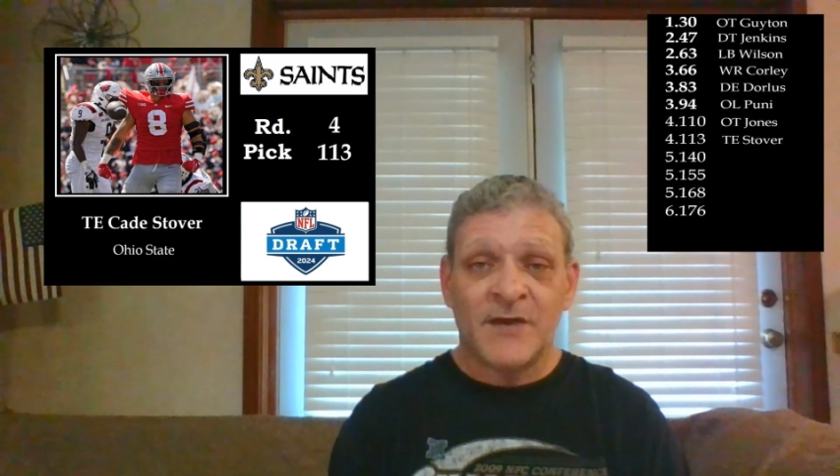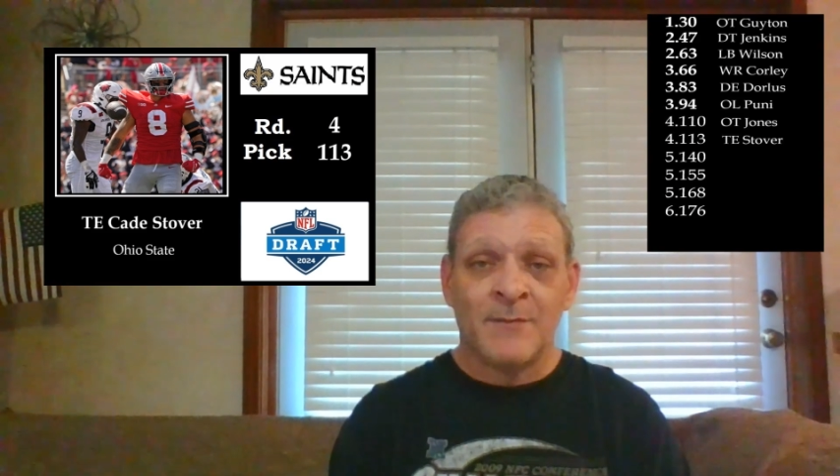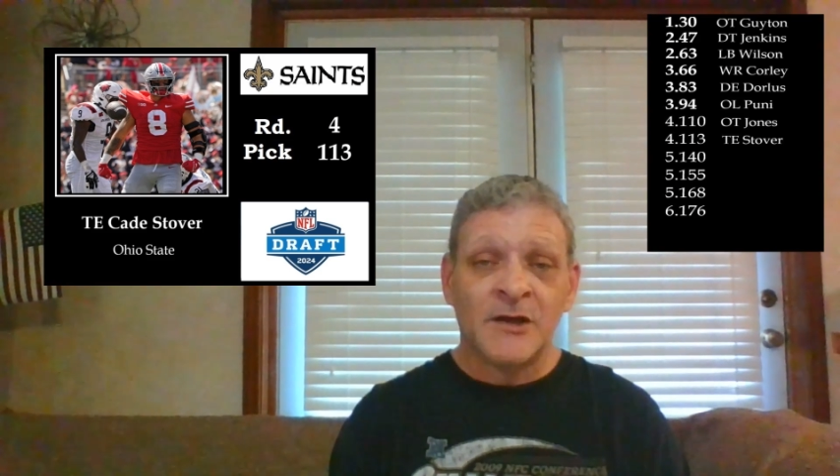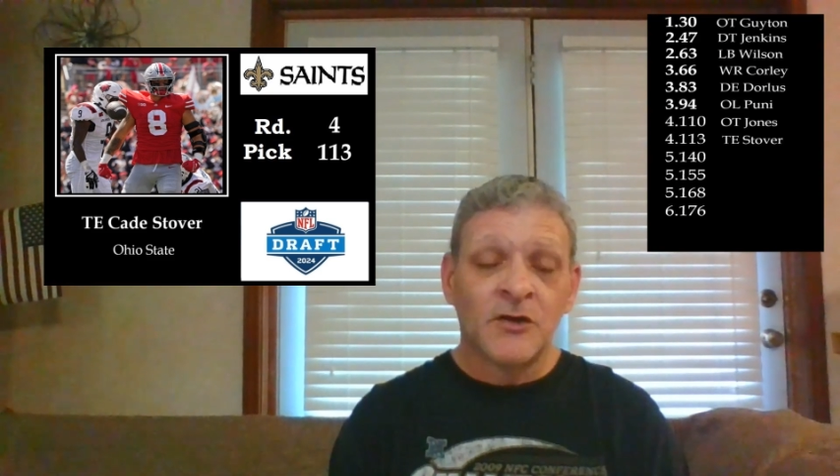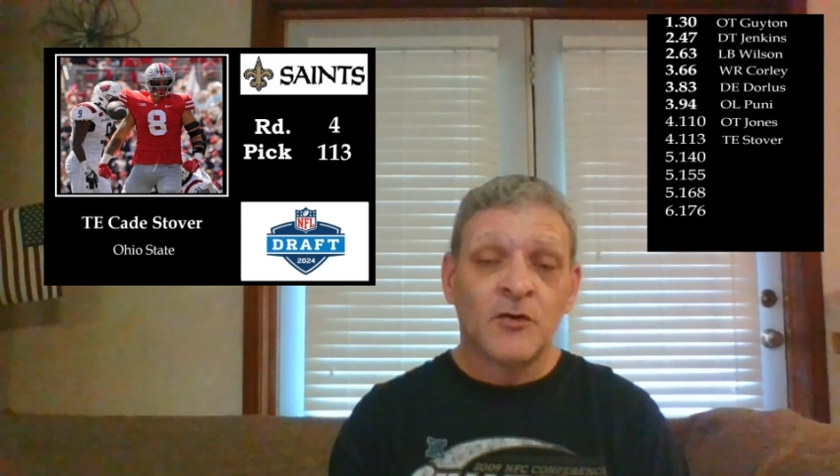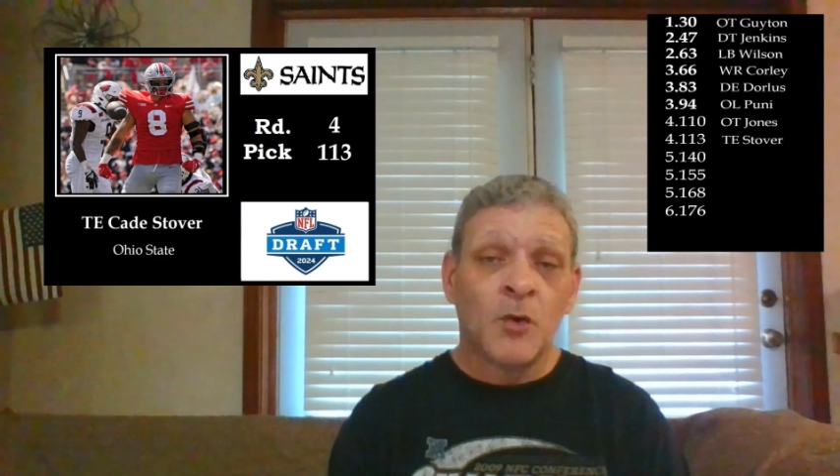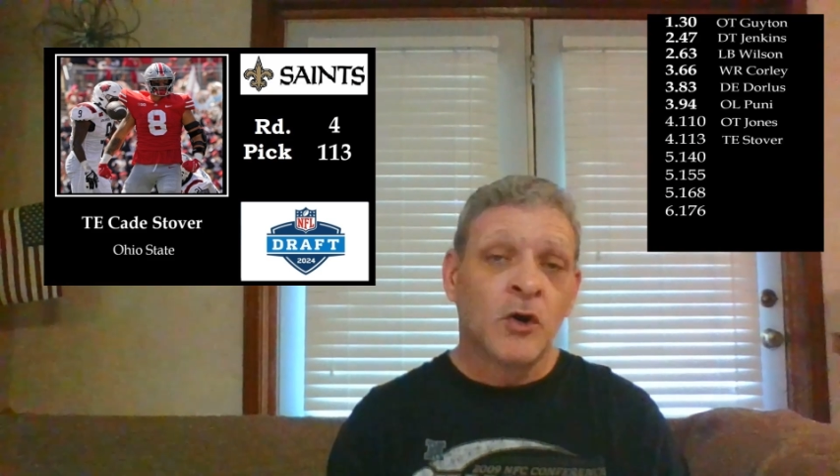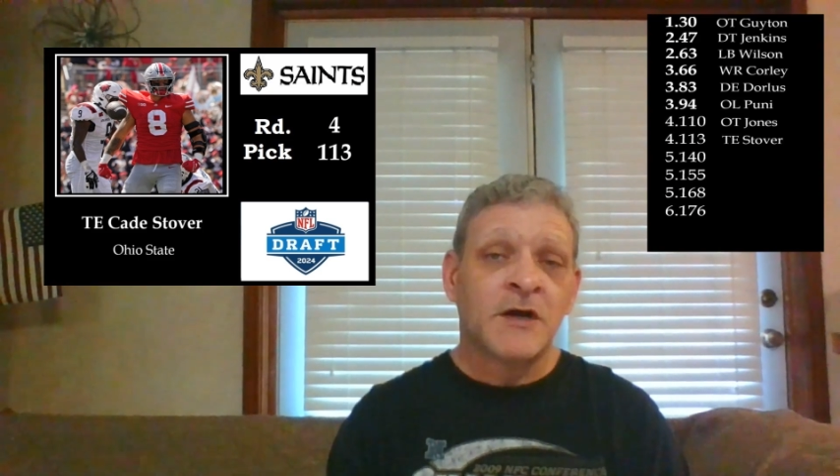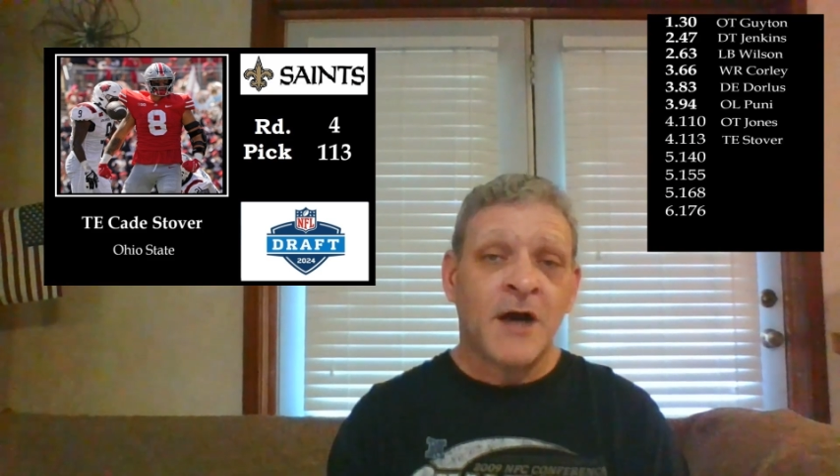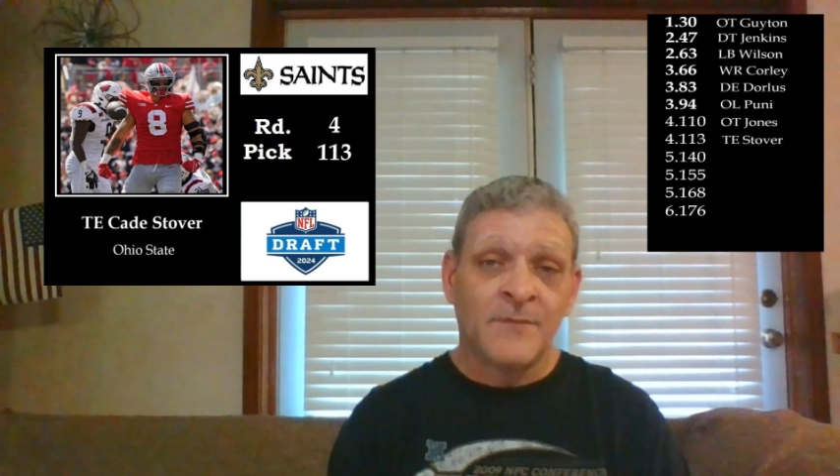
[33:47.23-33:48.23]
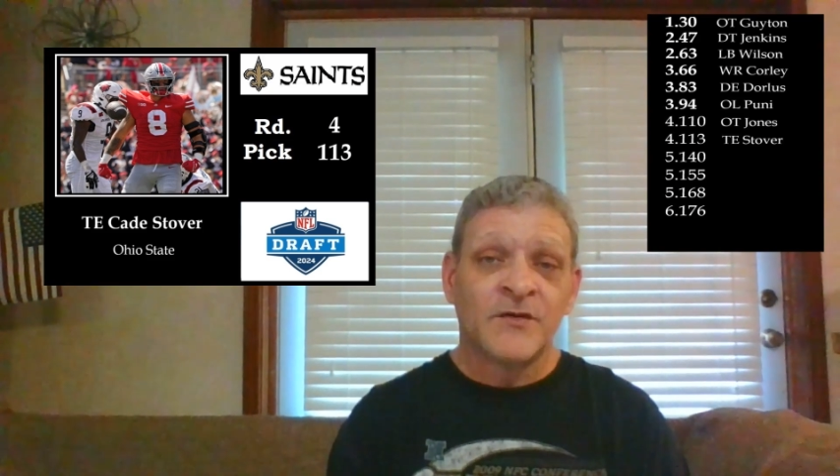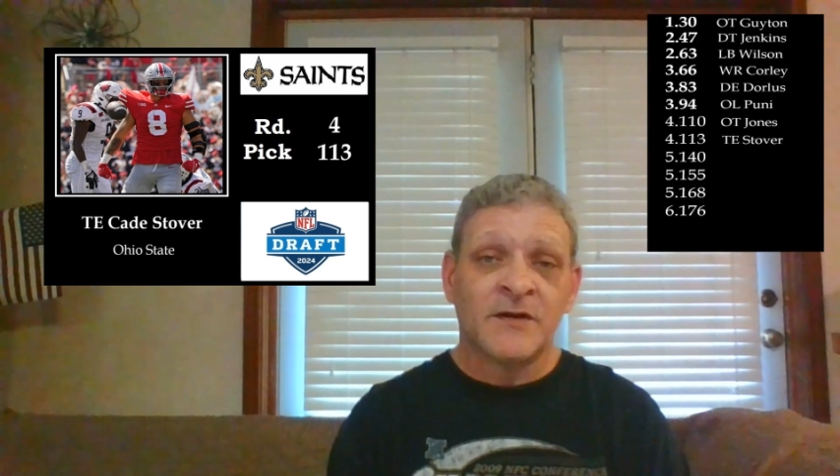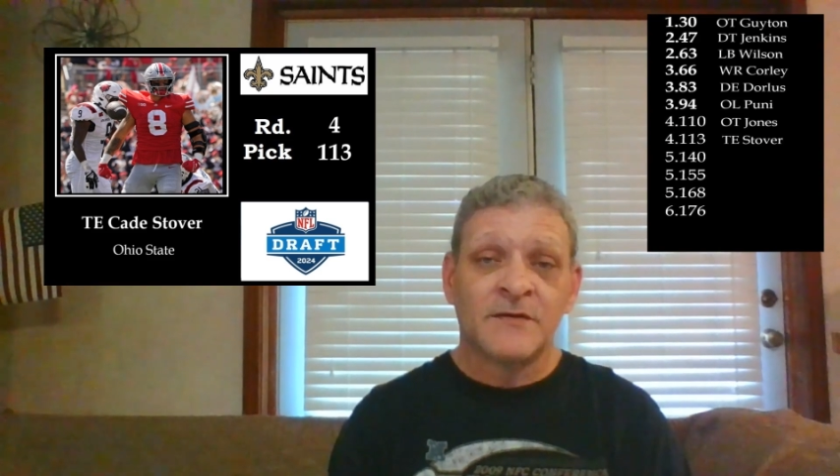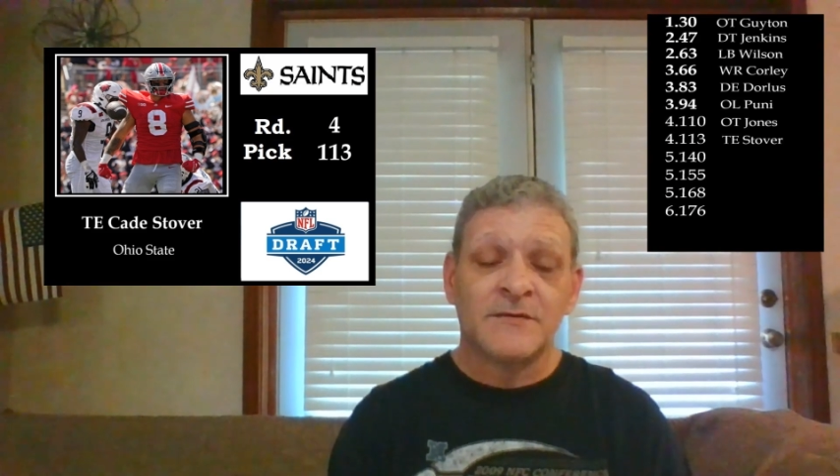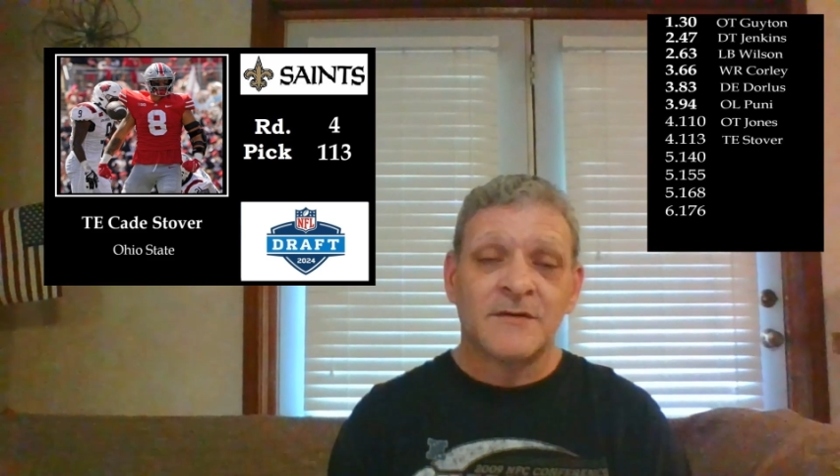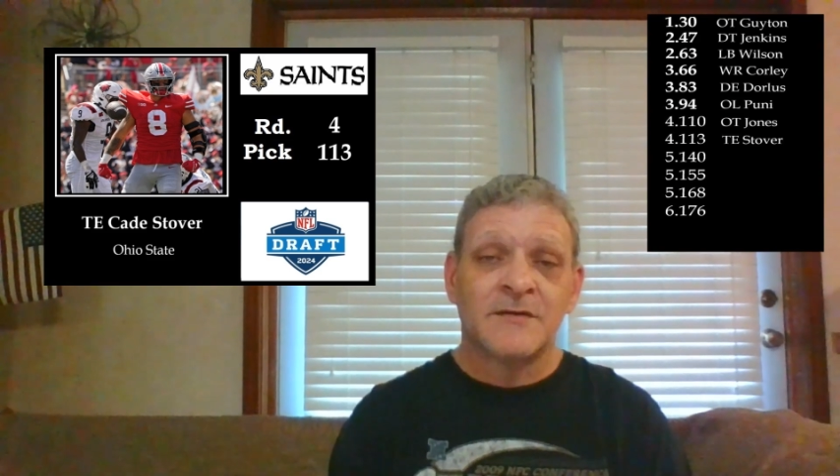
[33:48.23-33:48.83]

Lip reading: I'm a little more confident